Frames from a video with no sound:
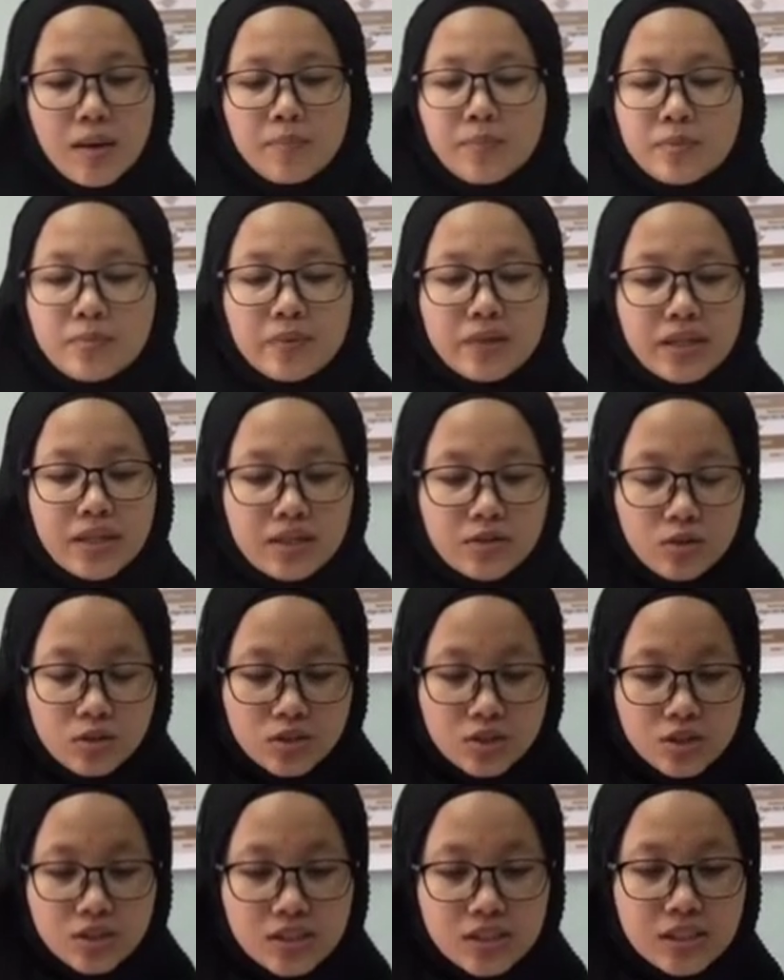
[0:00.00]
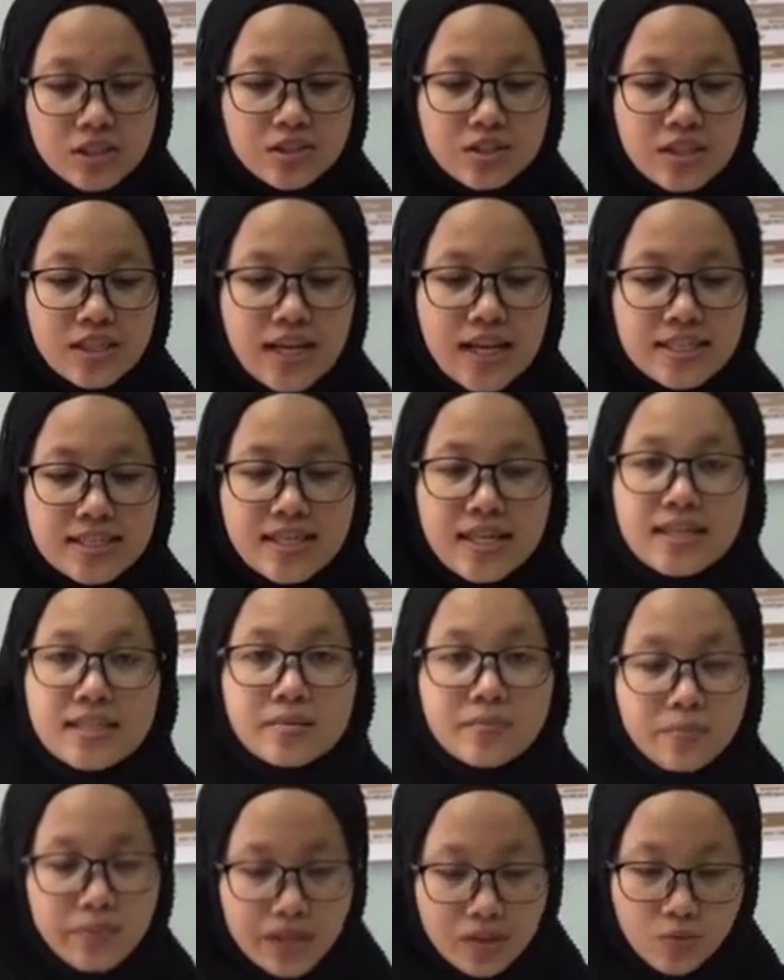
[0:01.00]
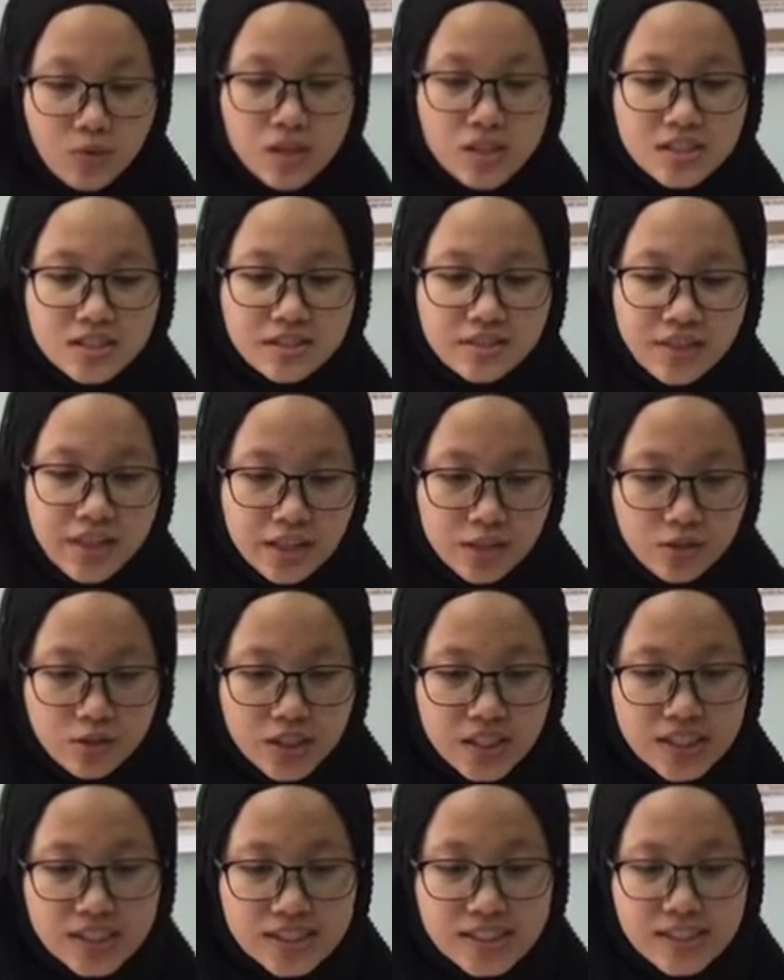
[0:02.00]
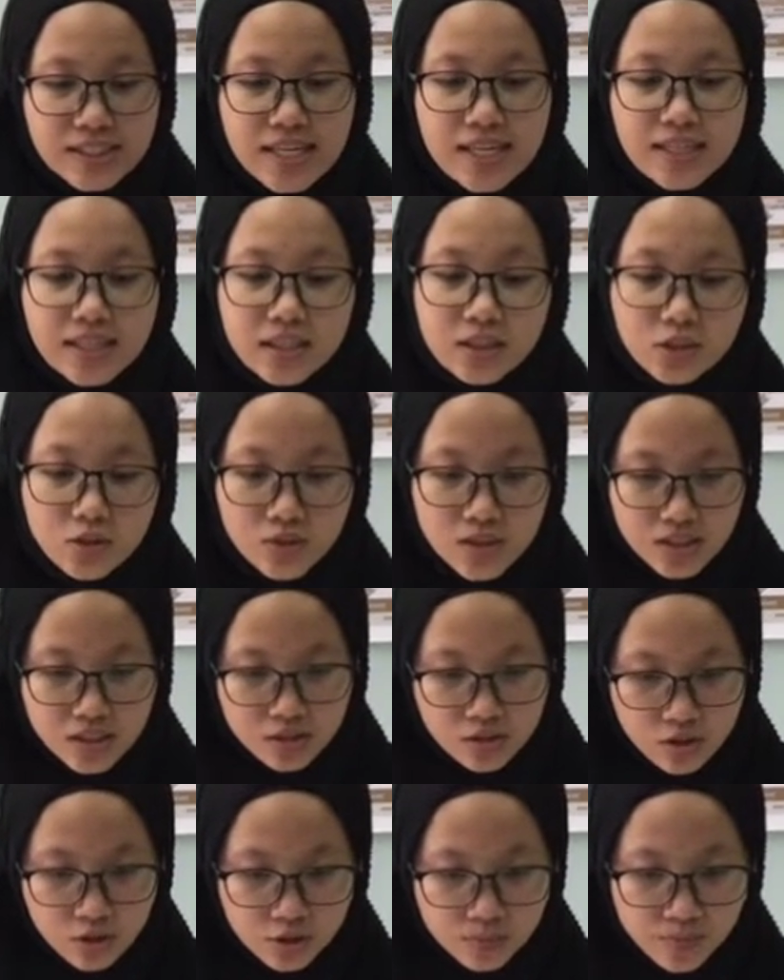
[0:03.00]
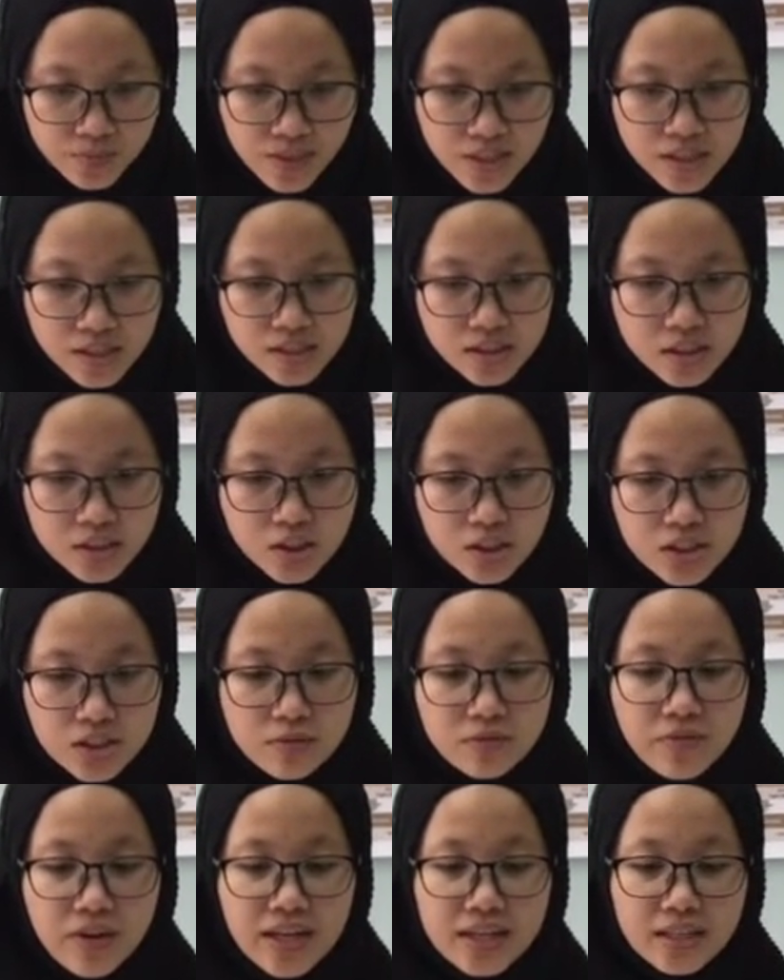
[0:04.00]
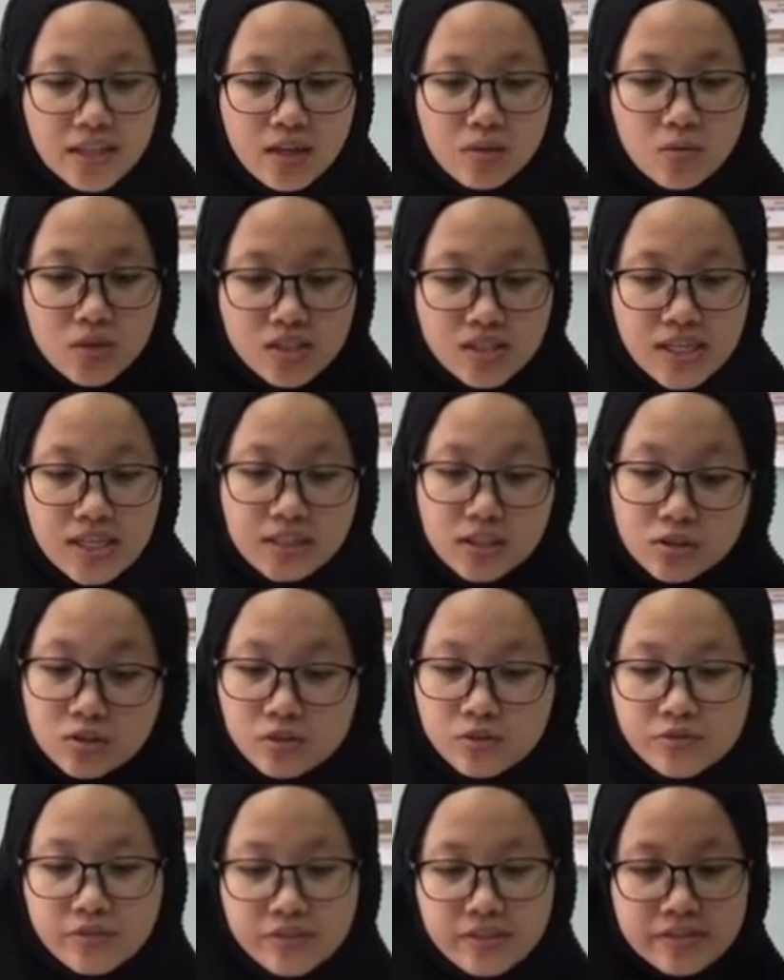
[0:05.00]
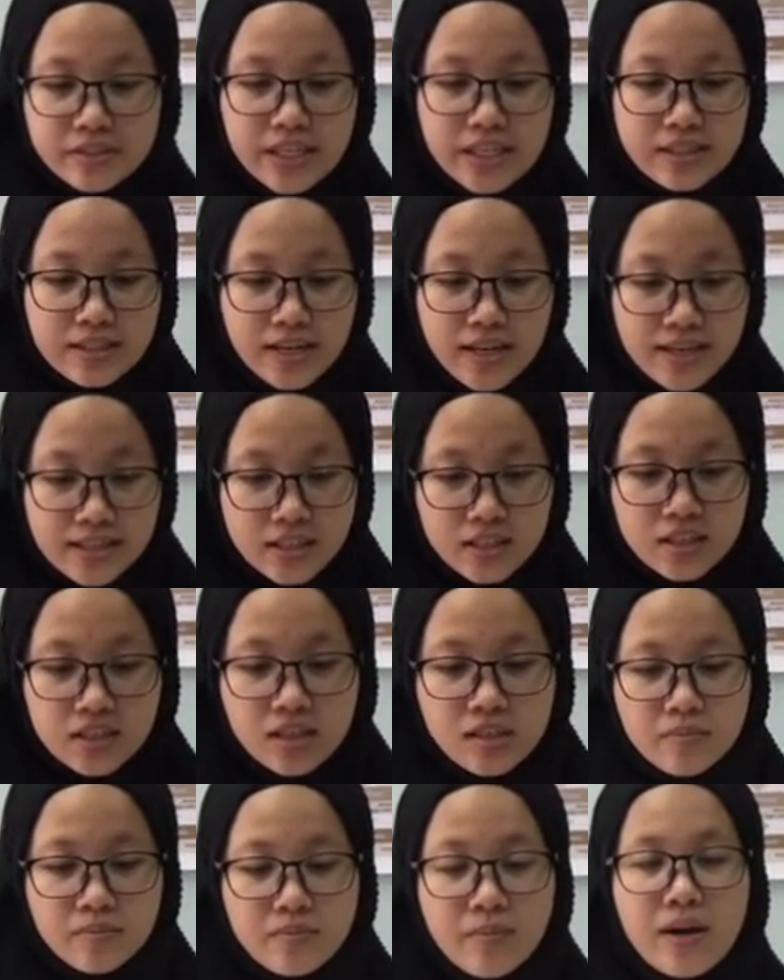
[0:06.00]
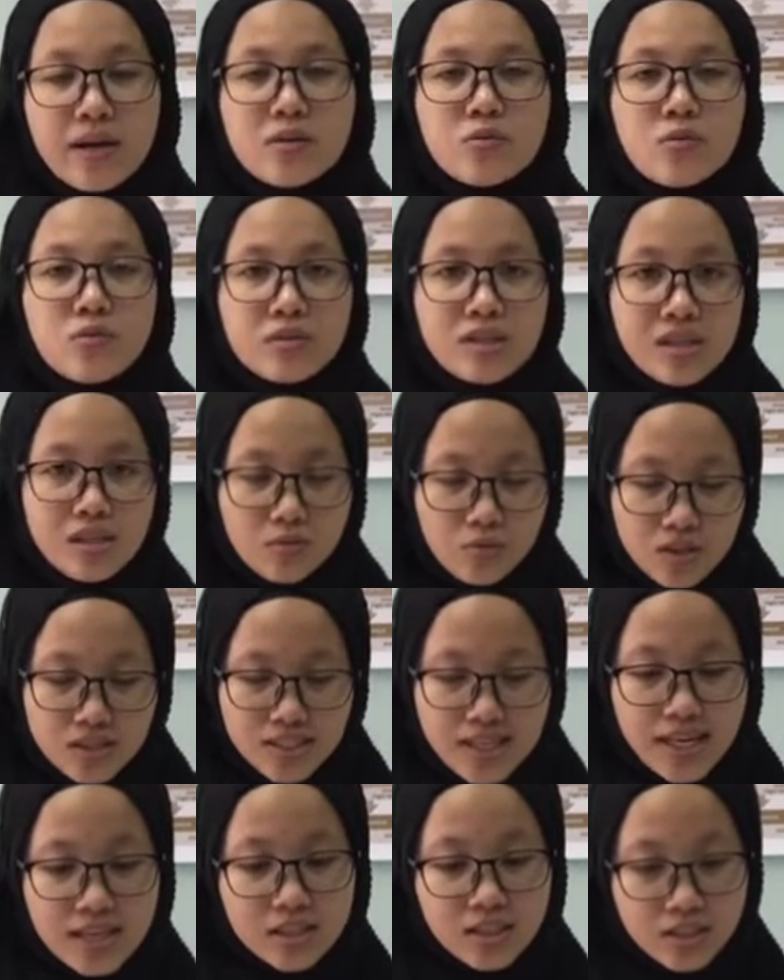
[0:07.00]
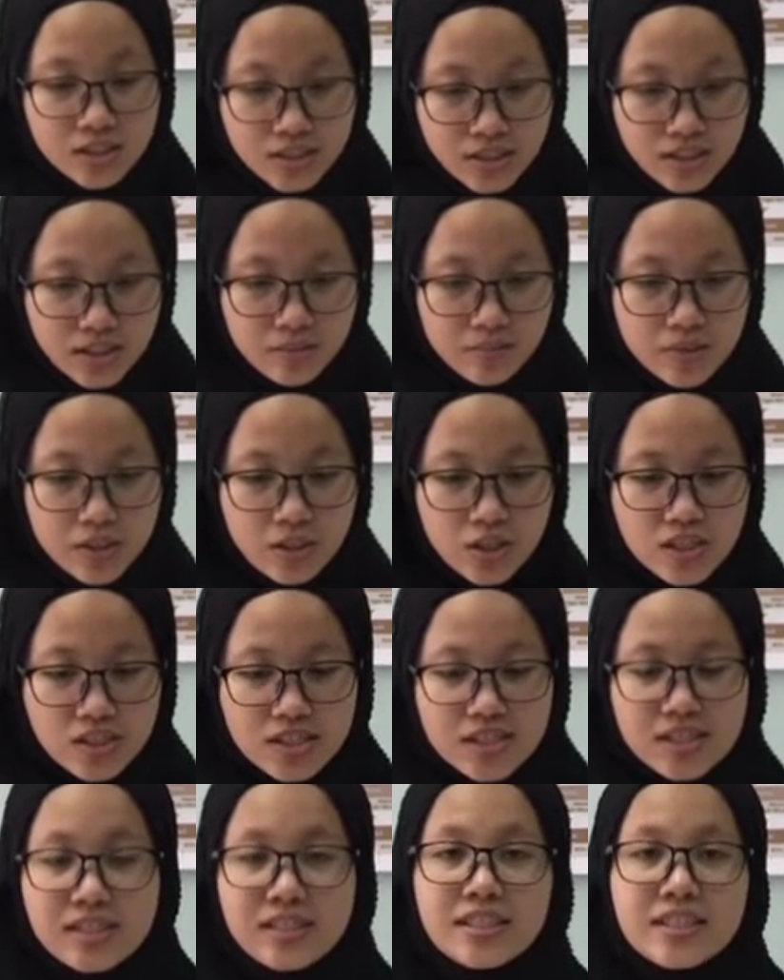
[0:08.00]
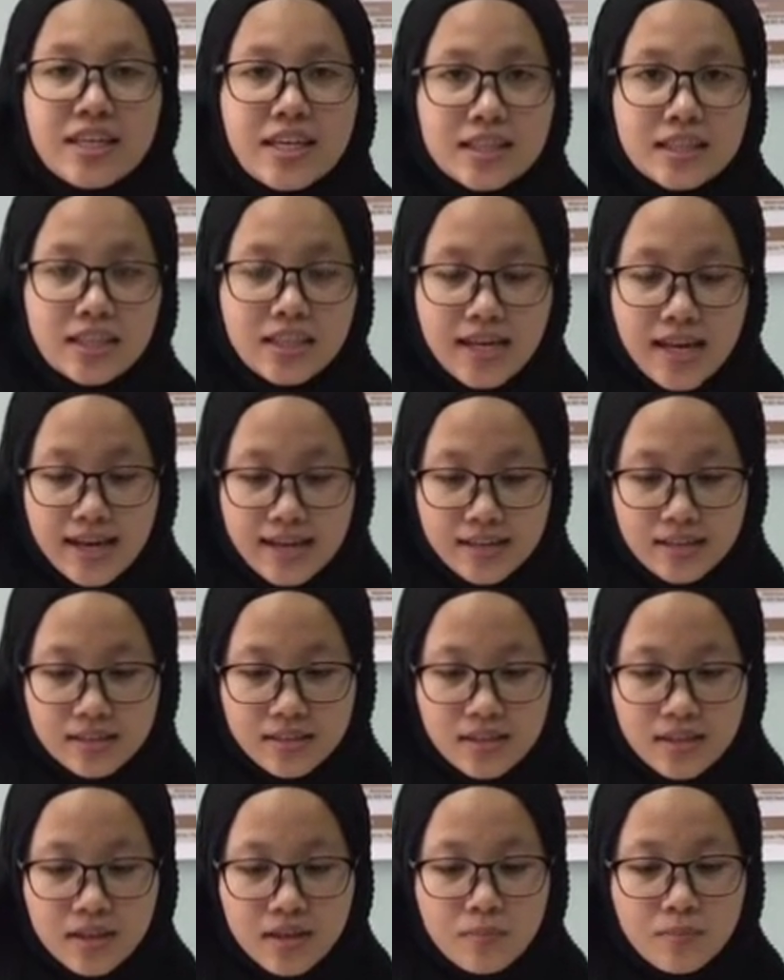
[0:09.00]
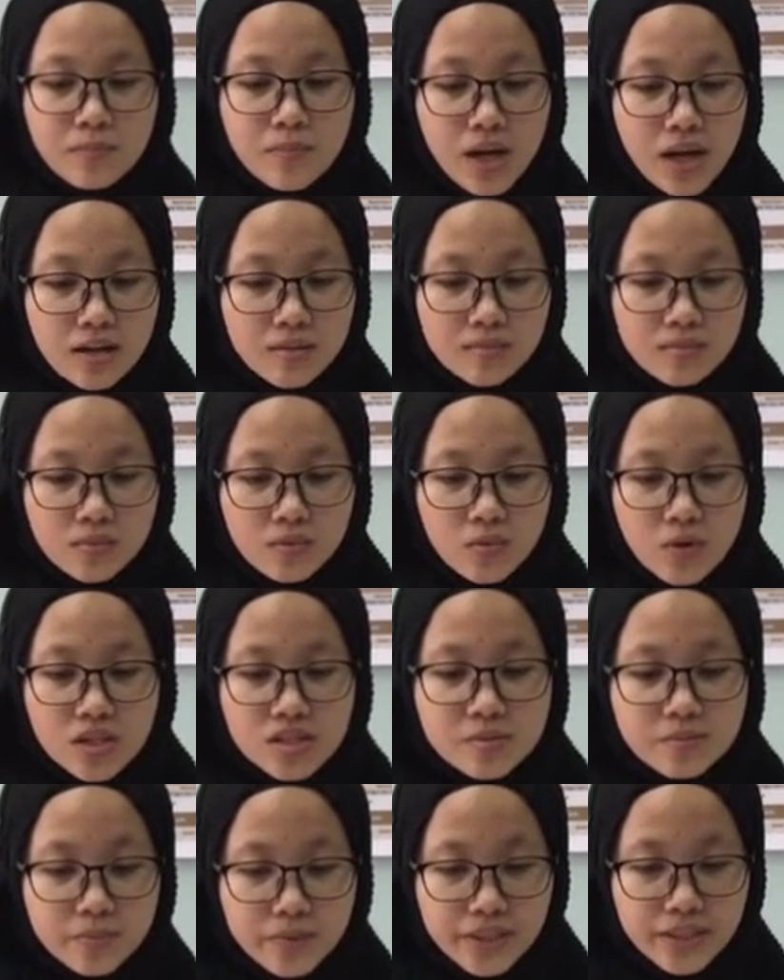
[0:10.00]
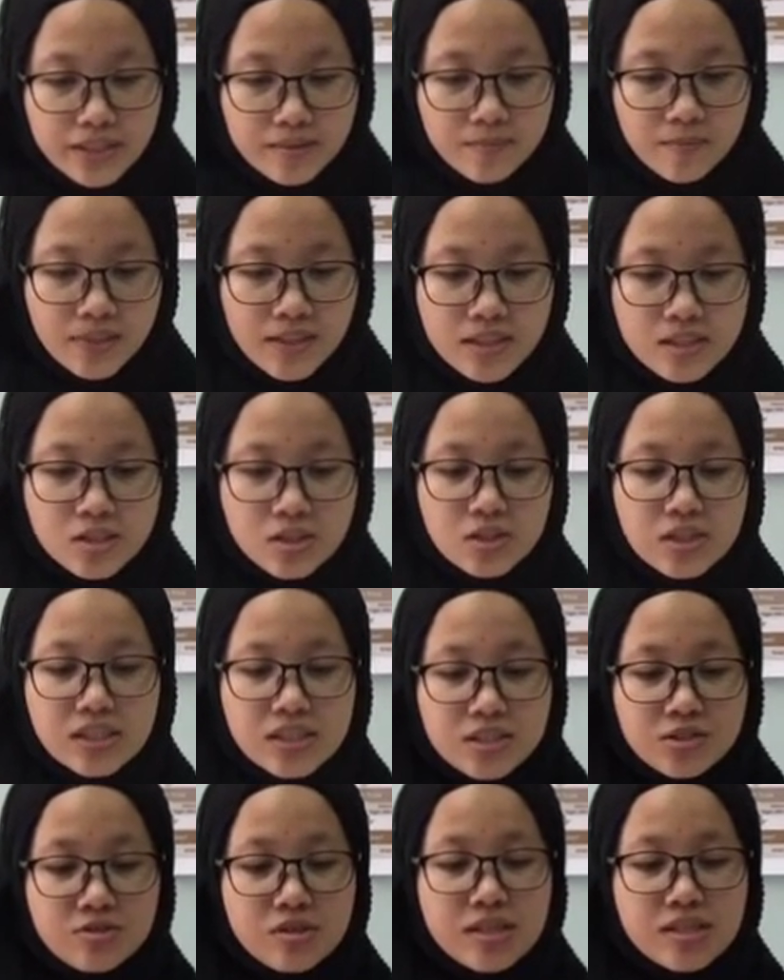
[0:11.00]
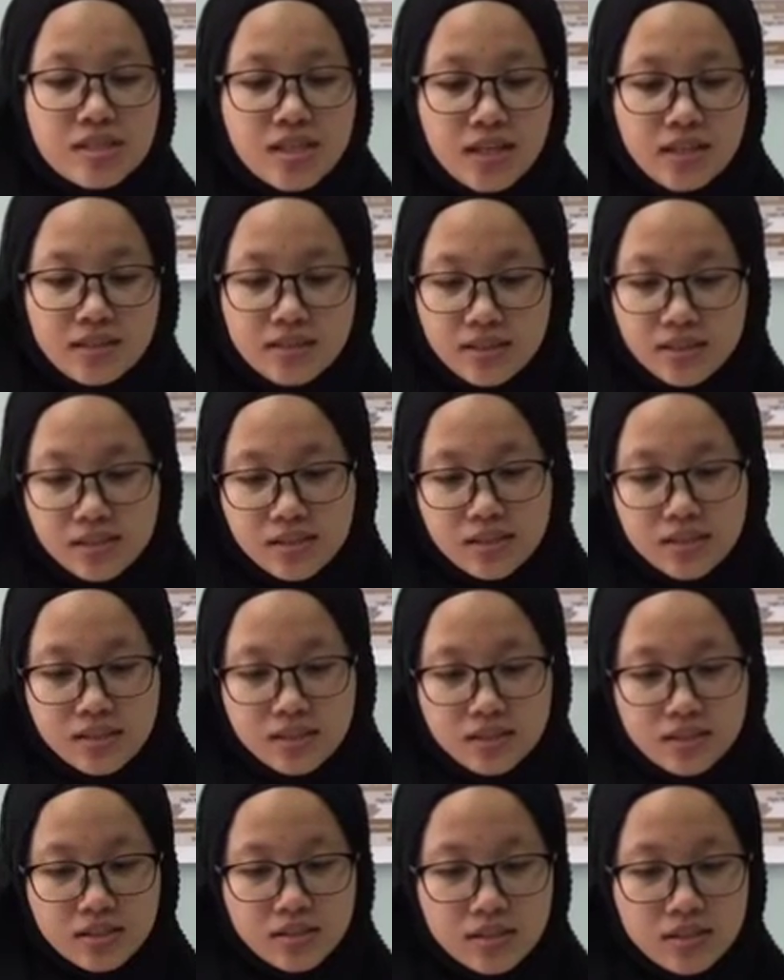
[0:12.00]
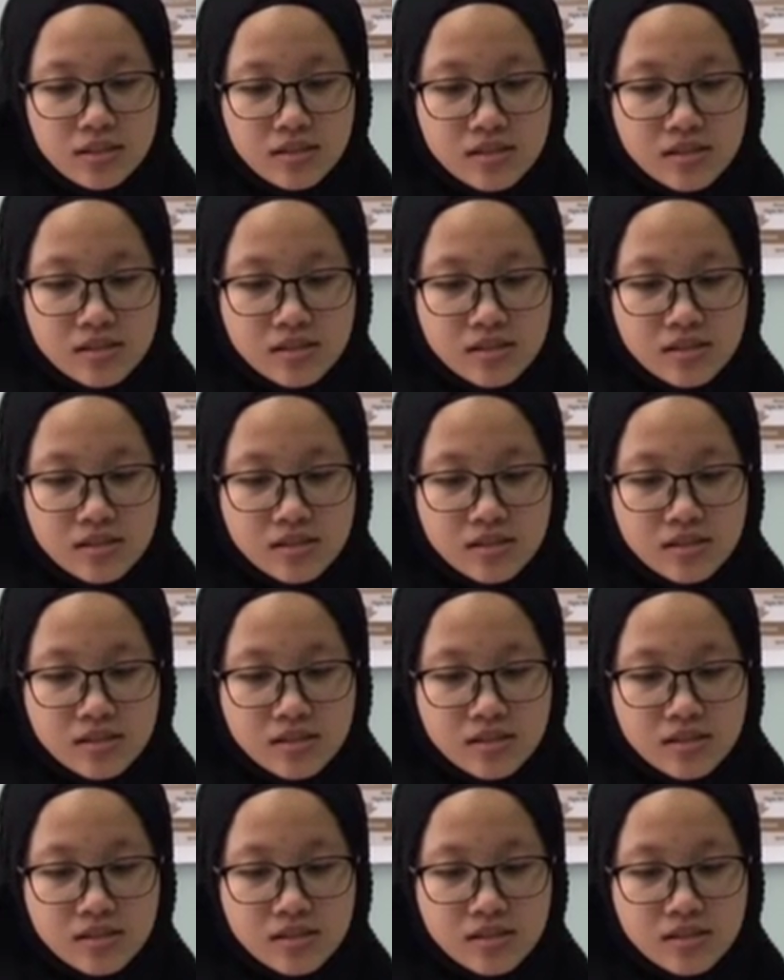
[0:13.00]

People also didn't realize that the plane was gradually descending to its dome. So in fact, there was nothing wrong with the landing gear, but it was actually because the indicator light bulb was burned. So it's result in the